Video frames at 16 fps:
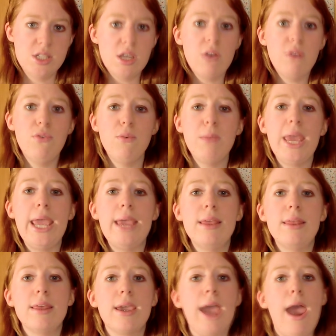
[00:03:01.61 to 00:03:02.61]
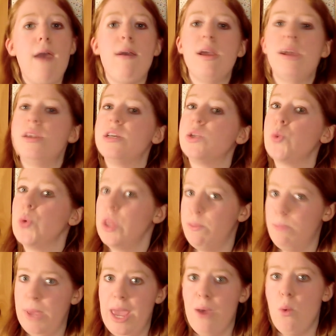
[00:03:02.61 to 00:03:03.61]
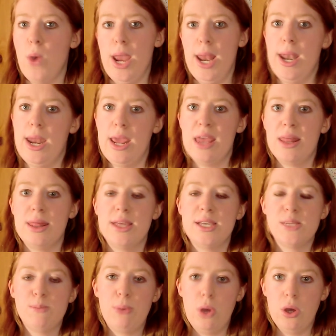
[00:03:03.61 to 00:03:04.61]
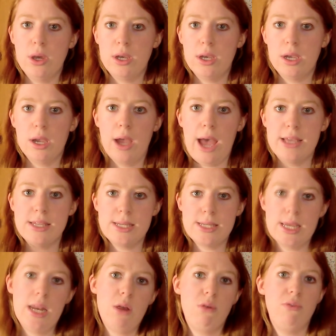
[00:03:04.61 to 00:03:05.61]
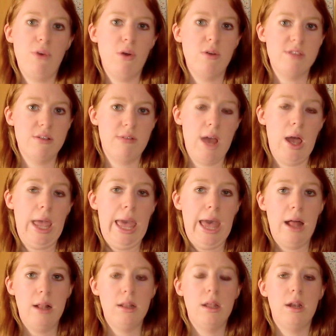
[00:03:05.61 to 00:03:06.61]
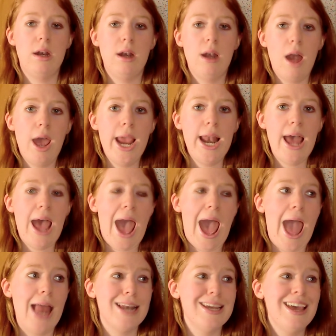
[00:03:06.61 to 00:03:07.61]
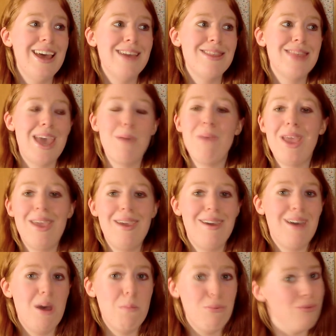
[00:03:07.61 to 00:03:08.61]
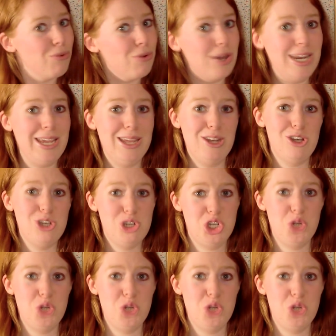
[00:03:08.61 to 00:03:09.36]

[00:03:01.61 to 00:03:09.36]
So for me, the characters were the big win in this book. As I said, it revolves around Kel and Lila, and they make a brilliant